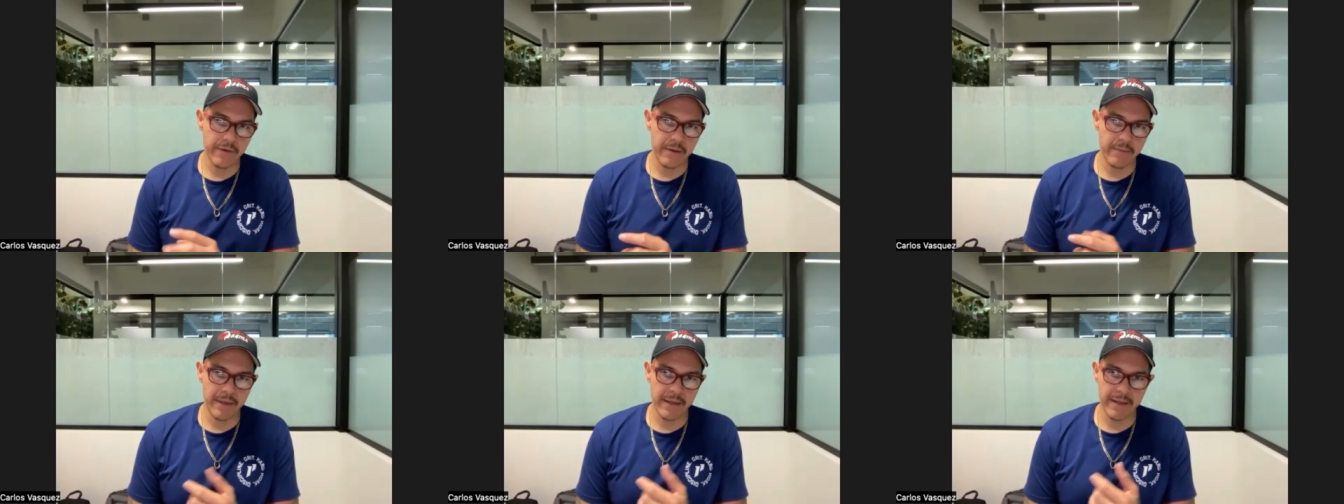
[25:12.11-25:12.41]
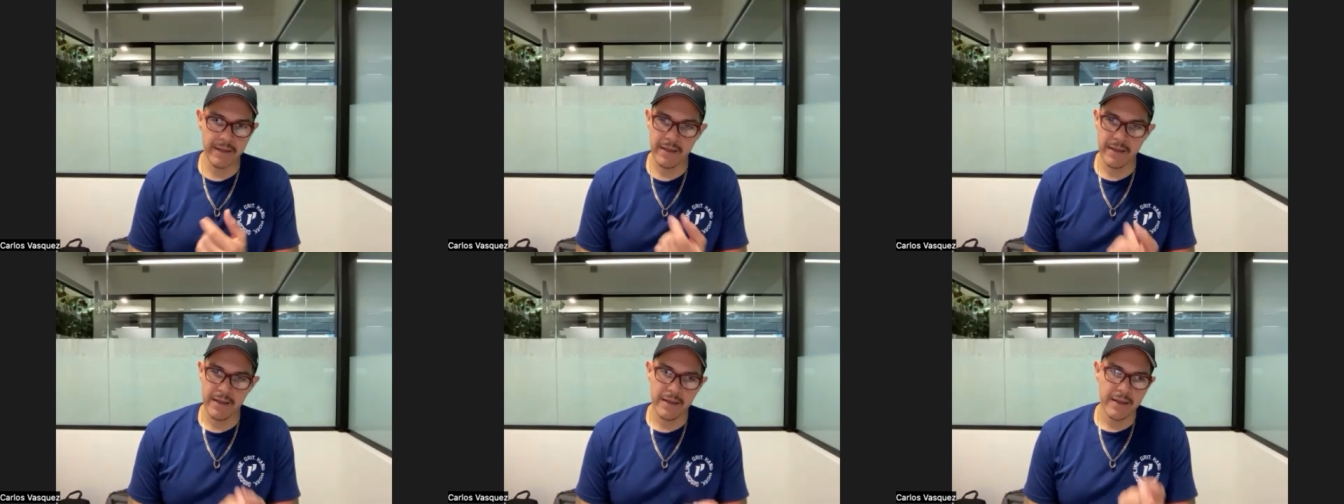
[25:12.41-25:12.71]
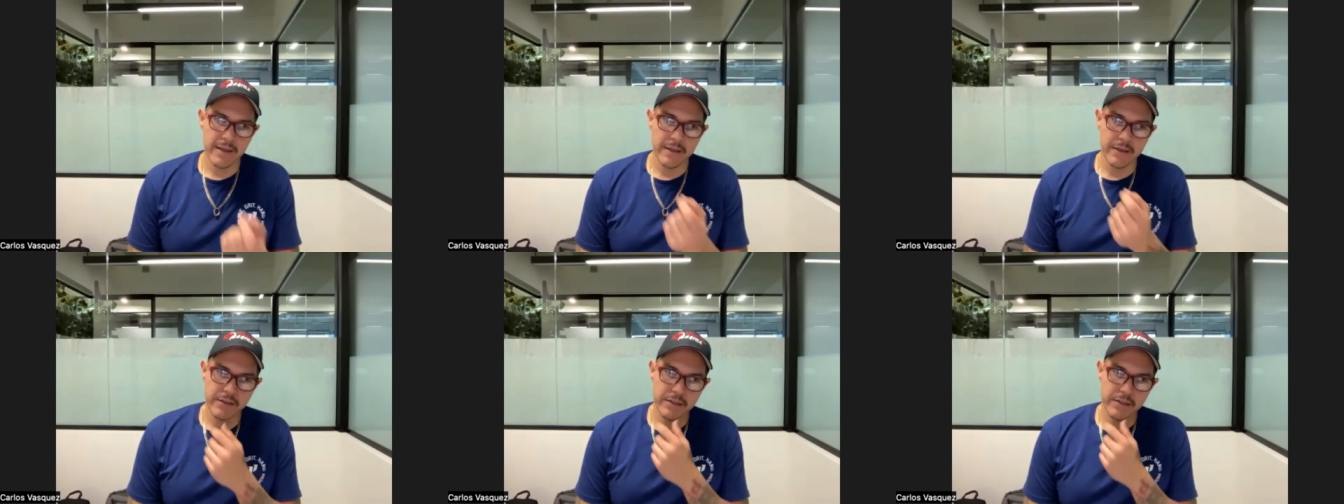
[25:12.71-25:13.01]
I'm like,
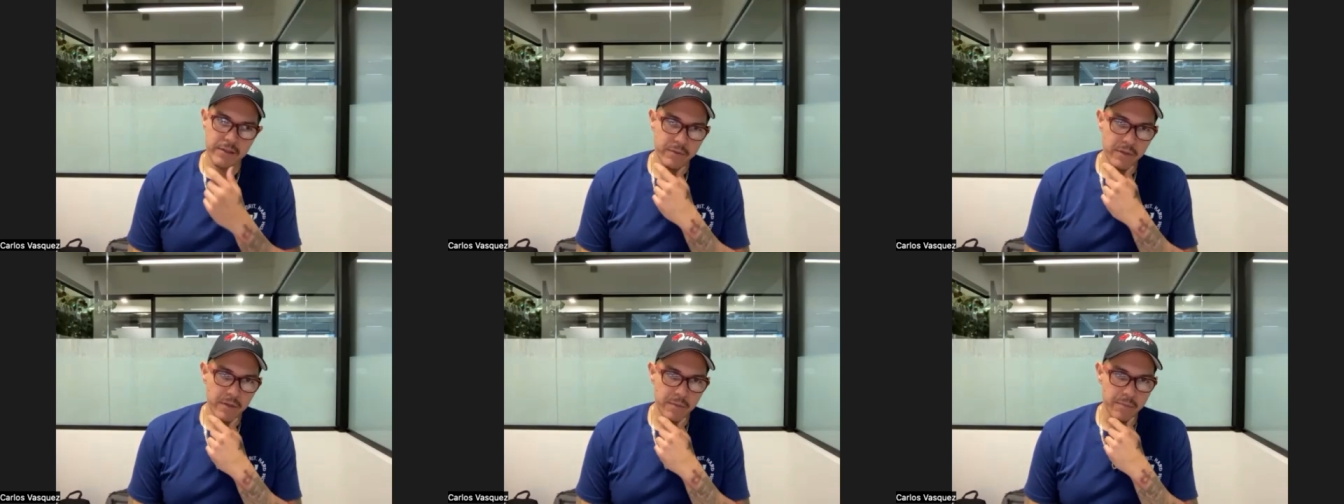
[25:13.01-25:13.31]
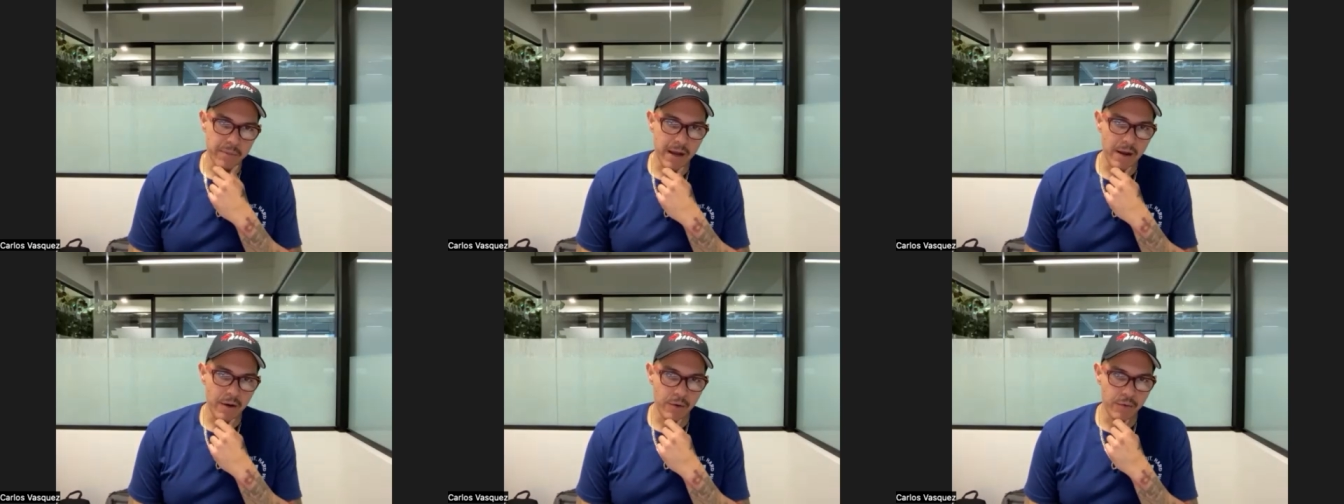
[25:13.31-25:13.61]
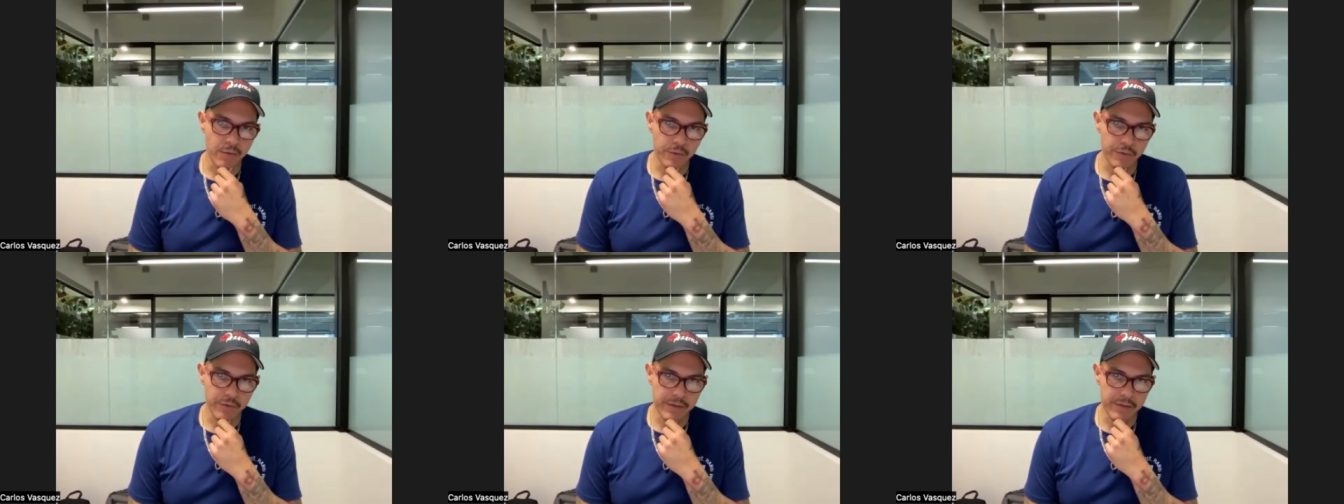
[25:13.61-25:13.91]
there's something
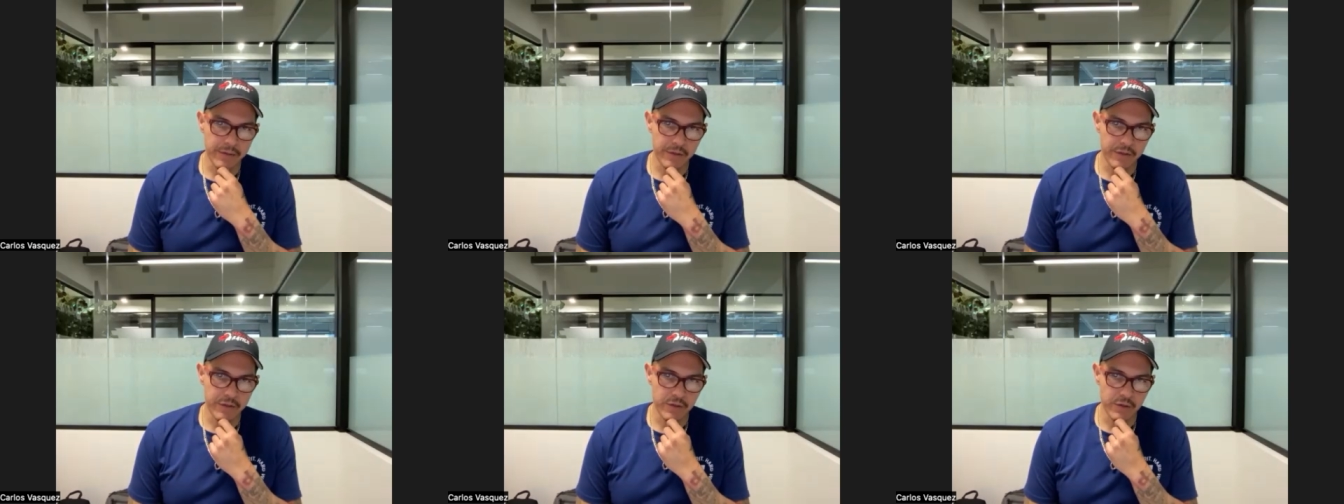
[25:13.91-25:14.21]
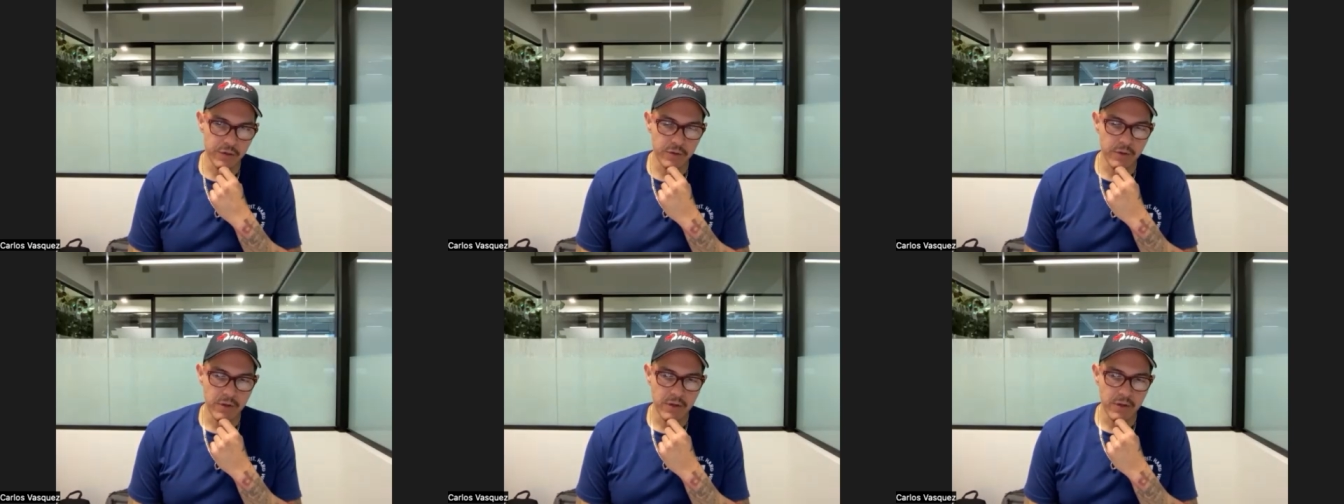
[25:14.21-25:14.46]
powerful here. So